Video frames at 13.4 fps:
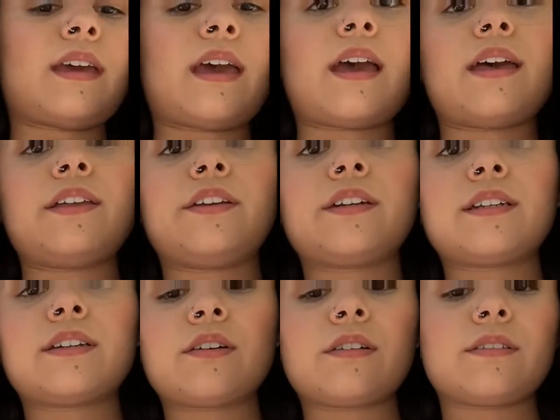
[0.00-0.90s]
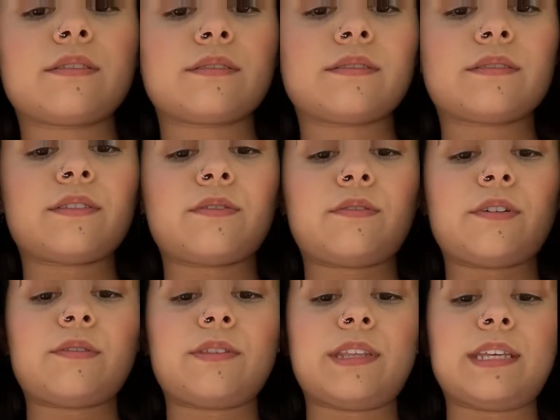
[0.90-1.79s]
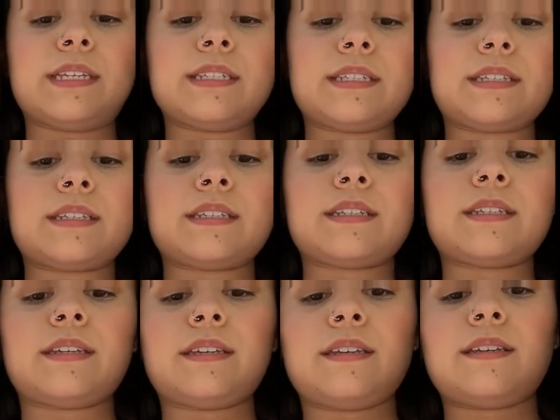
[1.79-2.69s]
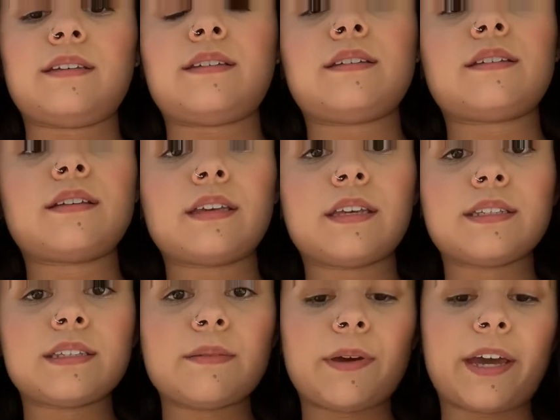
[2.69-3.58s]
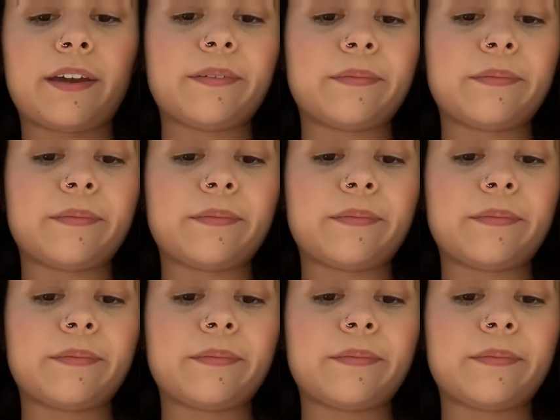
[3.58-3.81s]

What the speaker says: and you're gonna throw this into the bag.